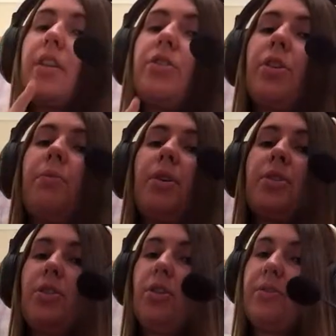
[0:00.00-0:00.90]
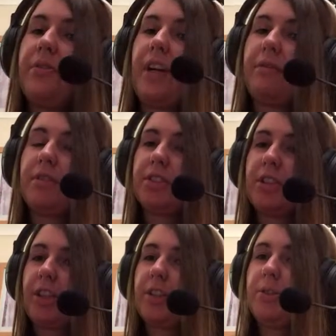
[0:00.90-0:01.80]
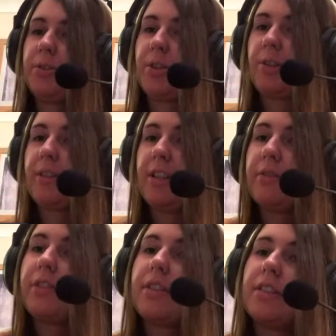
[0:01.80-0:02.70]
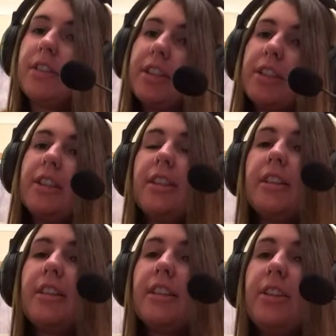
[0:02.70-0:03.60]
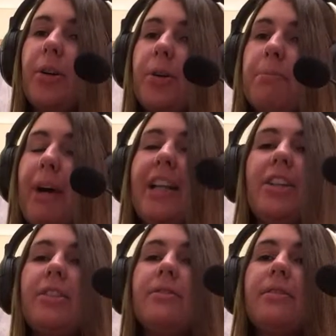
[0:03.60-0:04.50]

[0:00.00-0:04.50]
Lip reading: So what's your favourite Sudoku story for your companion?